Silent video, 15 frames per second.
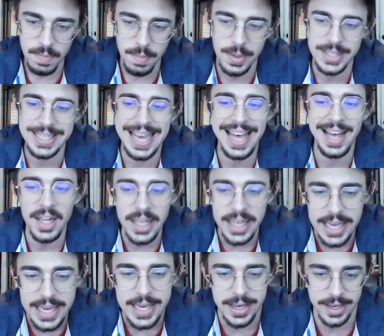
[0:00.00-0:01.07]

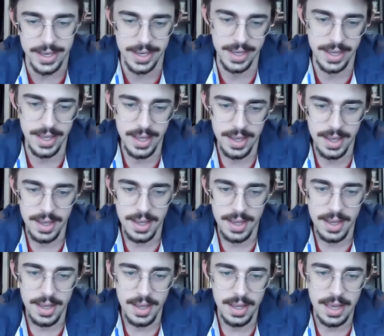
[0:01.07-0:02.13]
Mattel Inc.
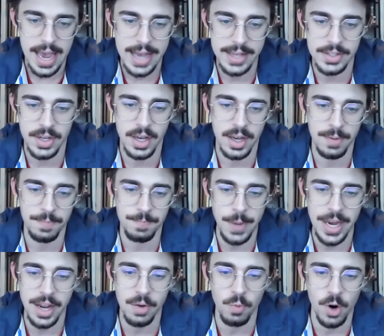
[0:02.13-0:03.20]
has a
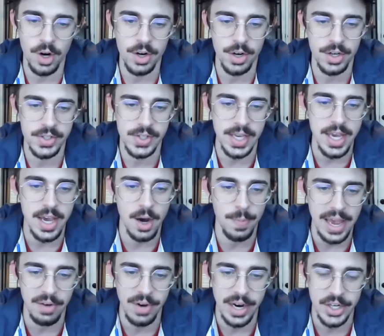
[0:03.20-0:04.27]
median worker to CEO
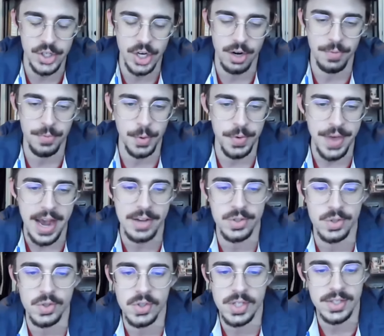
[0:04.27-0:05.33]
pay ratio of
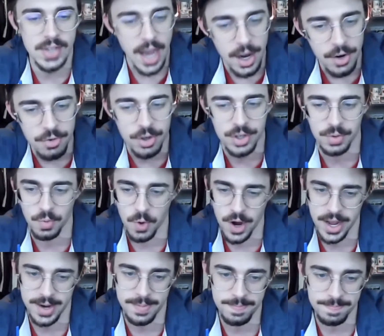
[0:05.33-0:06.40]
3,600 to
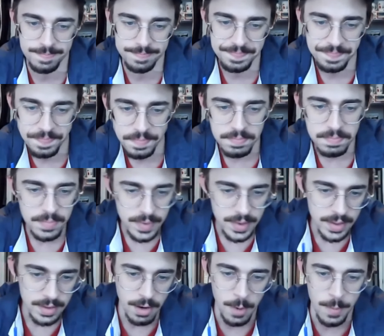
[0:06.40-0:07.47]
1.
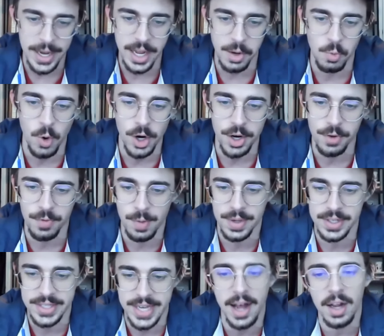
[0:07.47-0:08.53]
A median worker from
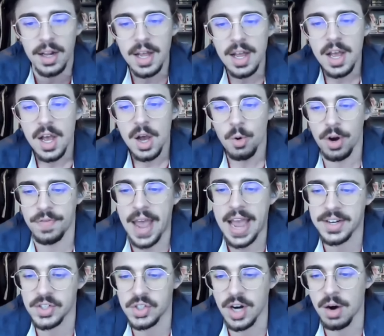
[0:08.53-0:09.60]
Mattel would have
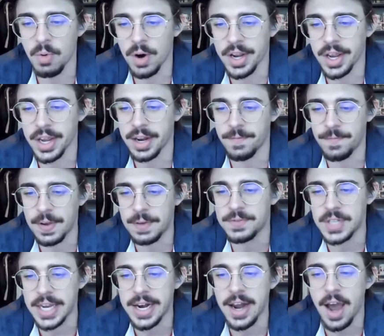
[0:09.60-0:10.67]
had to start working in
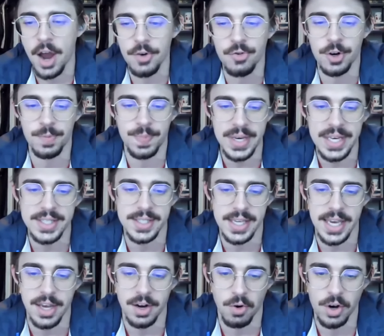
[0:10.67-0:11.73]
1500
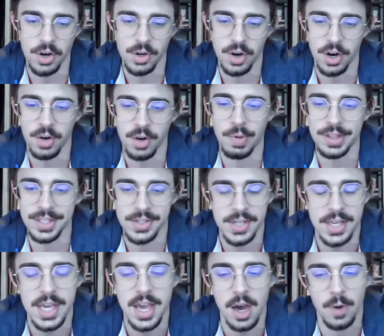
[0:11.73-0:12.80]
BC in order to earn what the
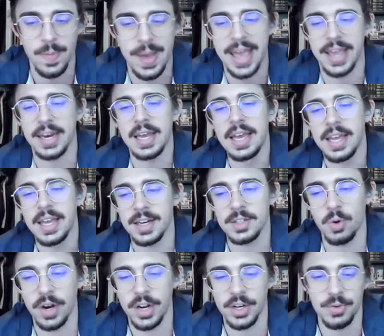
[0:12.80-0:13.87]
CEO made in
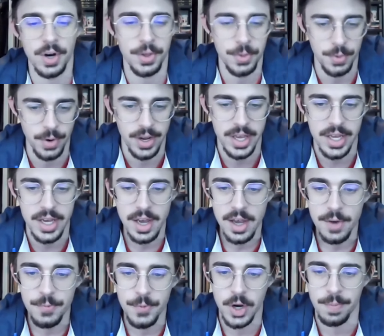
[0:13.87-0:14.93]
2023.
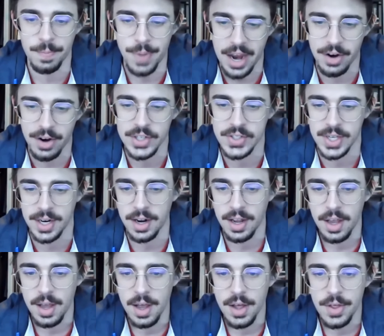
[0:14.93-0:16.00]
For comparison,
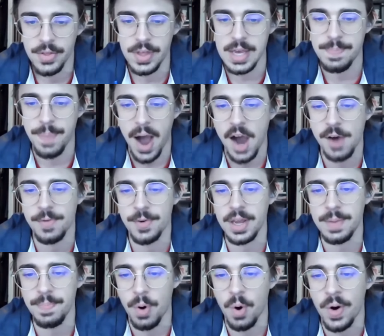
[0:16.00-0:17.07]
The
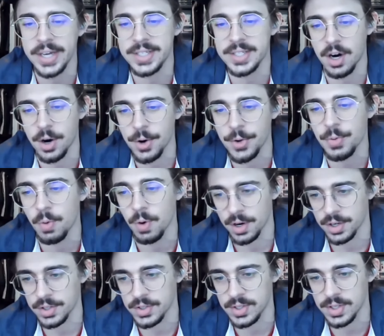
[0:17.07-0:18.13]
Poverty Point
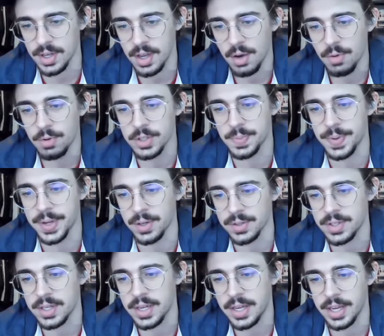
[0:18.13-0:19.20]
Earthworks was
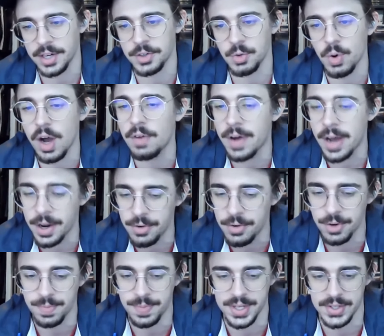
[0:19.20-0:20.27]
built in
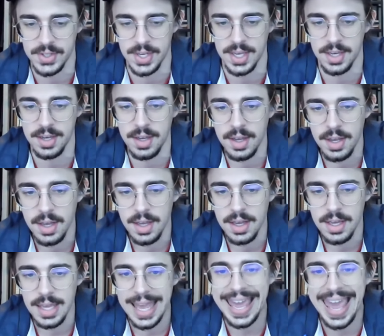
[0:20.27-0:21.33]
1200 BC.
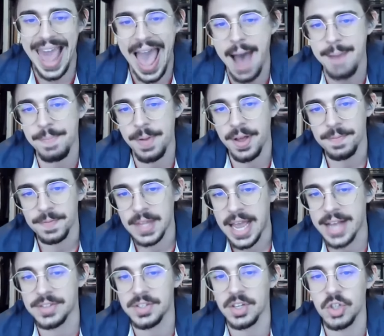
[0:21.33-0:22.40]
Gap
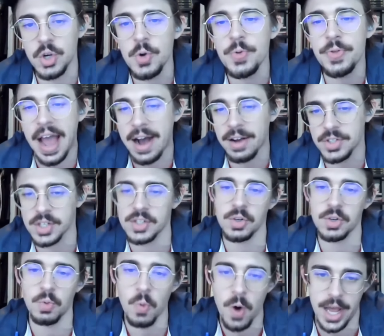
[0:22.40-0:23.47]
has a
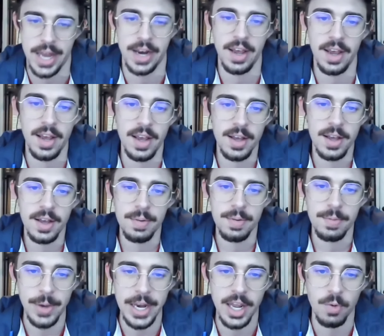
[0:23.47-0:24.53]
2,000-to-1
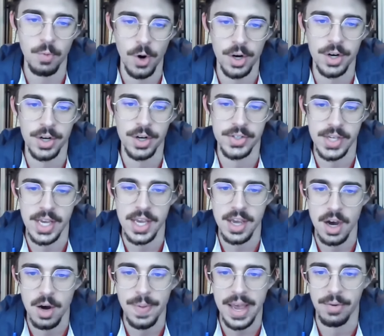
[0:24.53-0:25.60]
median worker to
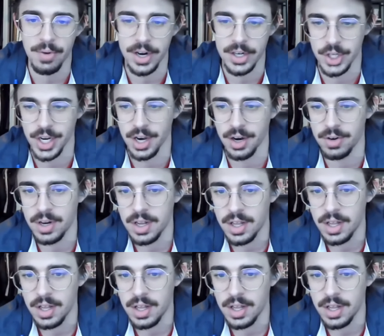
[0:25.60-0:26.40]
CEO pay ratio.